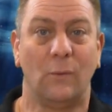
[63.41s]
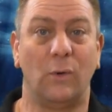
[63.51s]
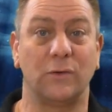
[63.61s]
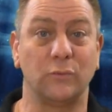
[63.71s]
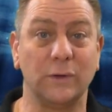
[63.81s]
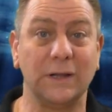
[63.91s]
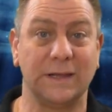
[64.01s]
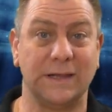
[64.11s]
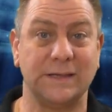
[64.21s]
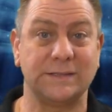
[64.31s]
What it
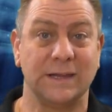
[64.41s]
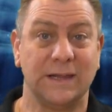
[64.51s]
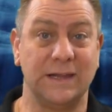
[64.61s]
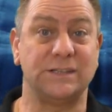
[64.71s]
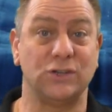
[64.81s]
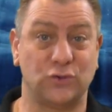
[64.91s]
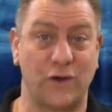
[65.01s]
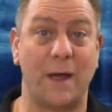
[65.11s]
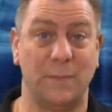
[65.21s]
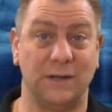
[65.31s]
really is
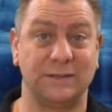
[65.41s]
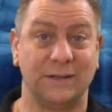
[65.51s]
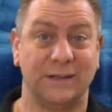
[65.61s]
entrapment.